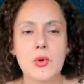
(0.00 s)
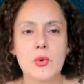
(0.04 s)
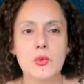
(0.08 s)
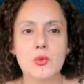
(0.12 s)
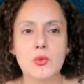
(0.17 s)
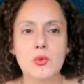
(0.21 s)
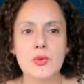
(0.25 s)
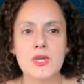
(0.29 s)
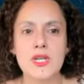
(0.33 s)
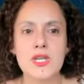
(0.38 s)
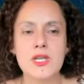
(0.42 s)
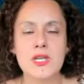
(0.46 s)

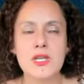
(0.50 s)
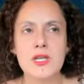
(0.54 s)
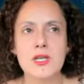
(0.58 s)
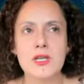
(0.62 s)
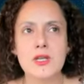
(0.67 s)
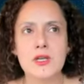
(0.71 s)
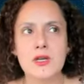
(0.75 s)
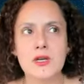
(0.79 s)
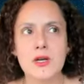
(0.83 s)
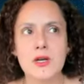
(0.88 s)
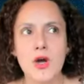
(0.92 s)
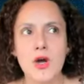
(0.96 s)

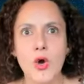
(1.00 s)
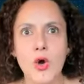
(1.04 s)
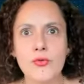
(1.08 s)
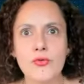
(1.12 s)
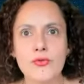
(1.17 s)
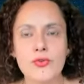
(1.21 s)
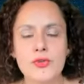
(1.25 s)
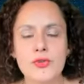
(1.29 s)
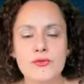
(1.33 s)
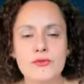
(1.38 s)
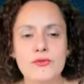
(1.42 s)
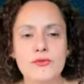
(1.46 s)
we
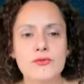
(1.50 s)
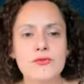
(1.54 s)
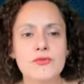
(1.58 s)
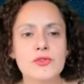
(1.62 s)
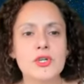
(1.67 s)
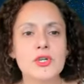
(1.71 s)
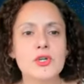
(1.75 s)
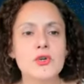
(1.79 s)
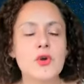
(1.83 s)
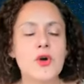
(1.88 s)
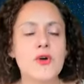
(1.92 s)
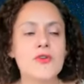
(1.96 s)
often
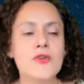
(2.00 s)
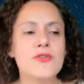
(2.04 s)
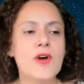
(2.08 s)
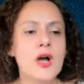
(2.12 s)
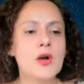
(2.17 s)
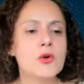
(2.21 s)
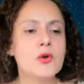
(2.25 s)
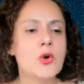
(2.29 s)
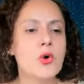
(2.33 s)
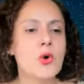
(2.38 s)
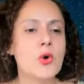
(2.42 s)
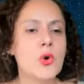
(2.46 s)
veer off
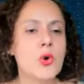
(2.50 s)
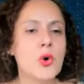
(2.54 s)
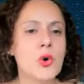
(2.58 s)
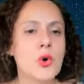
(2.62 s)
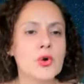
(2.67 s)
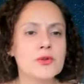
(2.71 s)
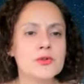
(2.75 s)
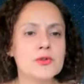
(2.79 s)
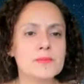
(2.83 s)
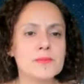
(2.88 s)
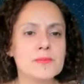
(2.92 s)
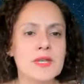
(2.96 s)
our
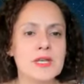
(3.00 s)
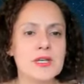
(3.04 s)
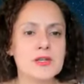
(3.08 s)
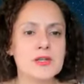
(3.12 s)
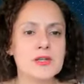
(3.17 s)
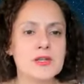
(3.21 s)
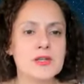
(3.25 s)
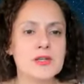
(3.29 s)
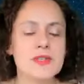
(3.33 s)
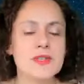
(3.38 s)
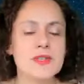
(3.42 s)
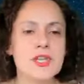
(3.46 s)
course
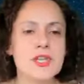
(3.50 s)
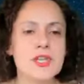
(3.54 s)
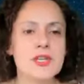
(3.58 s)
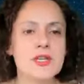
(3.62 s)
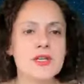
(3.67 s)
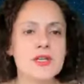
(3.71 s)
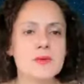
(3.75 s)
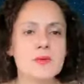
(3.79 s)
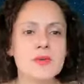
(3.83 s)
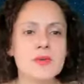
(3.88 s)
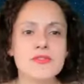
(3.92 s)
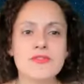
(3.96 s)
because we
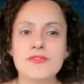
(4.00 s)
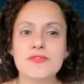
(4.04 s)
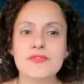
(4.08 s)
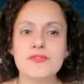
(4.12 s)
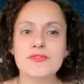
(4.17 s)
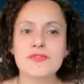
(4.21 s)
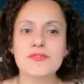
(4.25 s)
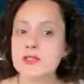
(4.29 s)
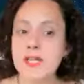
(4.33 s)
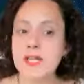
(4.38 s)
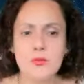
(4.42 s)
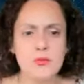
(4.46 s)
think we
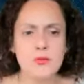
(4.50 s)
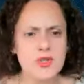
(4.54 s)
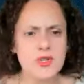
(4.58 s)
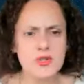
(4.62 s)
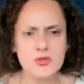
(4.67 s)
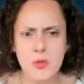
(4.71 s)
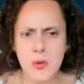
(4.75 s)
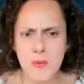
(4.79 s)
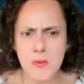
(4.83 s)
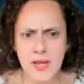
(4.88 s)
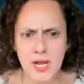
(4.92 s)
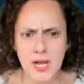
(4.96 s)
feel that we're
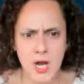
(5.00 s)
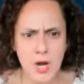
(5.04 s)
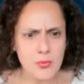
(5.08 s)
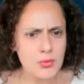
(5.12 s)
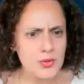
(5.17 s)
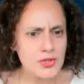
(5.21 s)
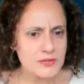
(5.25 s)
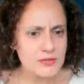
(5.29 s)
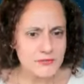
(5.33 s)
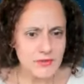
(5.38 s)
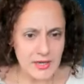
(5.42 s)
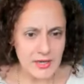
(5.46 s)
growing up,
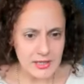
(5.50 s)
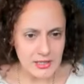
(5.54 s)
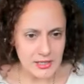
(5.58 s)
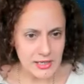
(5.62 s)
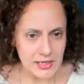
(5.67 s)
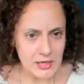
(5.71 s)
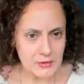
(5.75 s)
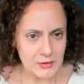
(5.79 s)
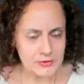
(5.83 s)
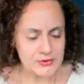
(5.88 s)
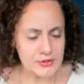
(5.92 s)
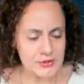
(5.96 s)
we're finding
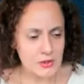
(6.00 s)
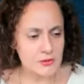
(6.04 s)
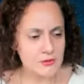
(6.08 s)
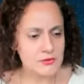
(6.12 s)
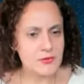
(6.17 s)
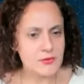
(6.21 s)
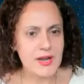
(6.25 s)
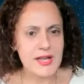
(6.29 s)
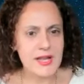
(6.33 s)
ourselves, yes.